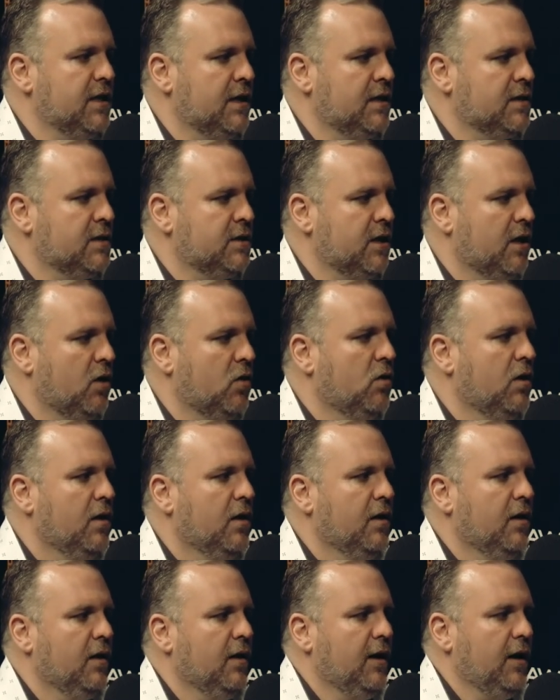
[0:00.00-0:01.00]
And so,
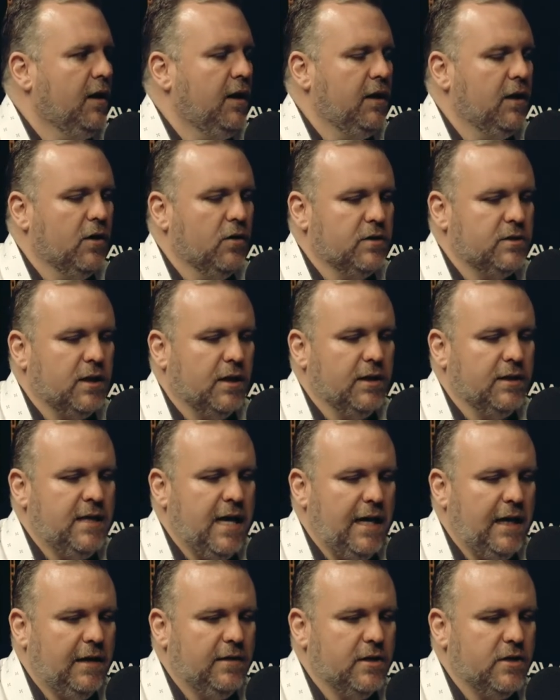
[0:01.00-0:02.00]
you know, it's like
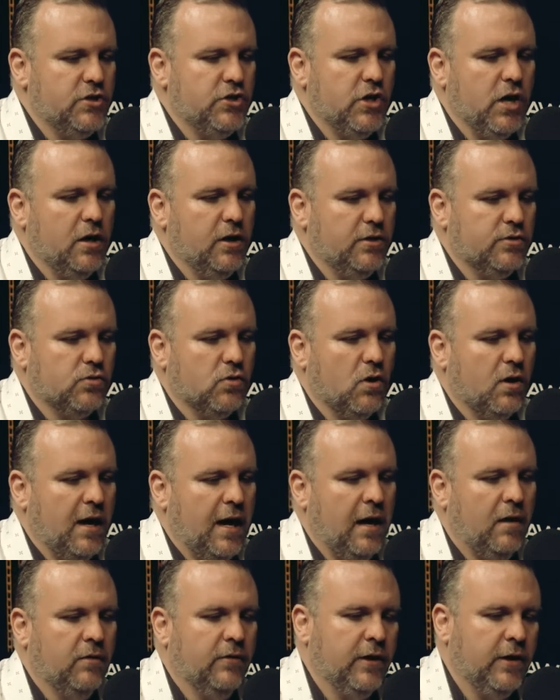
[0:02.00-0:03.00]
taking the junk drawer
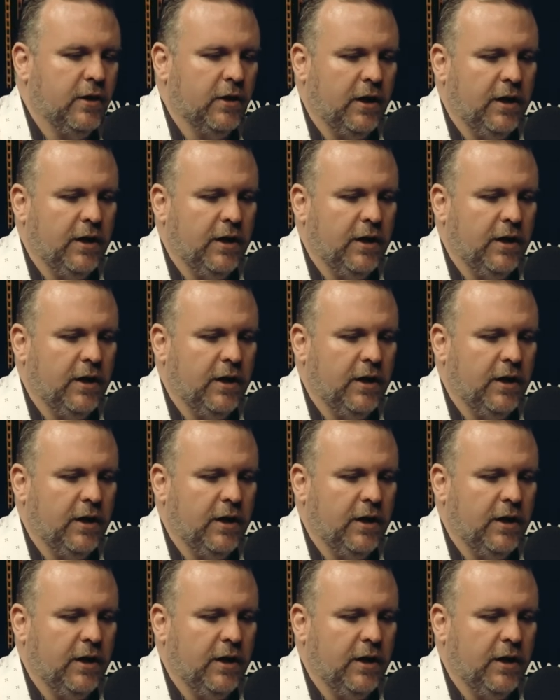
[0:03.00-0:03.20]
out of your